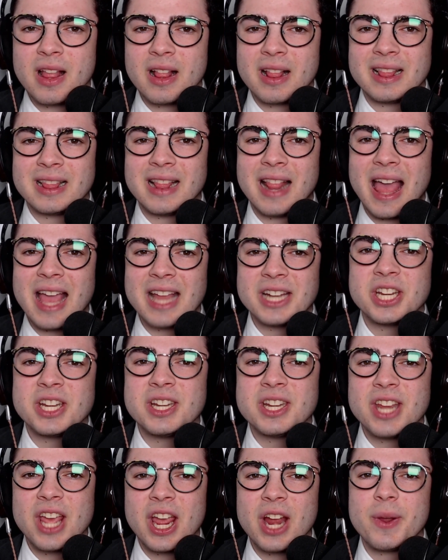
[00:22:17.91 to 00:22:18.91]

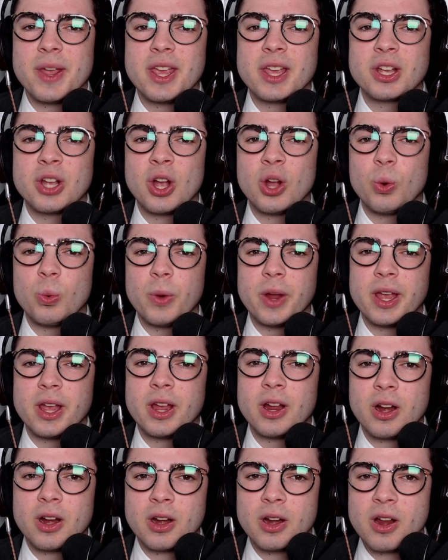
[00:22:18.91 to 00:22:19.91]
legendary
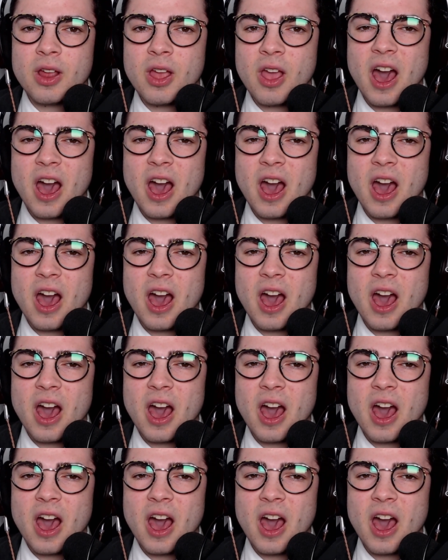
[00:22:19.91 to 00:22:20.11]
career